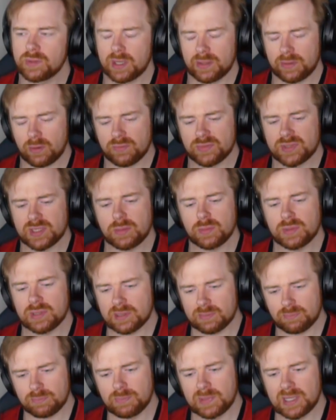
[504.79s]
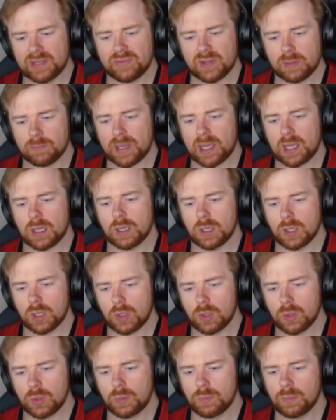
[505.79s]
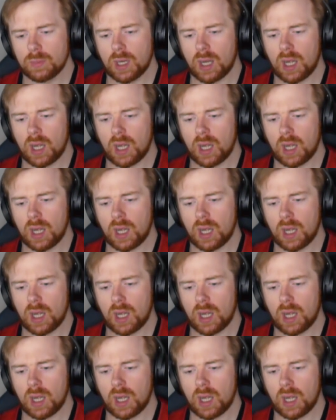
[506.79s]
That obviously, with living back at home,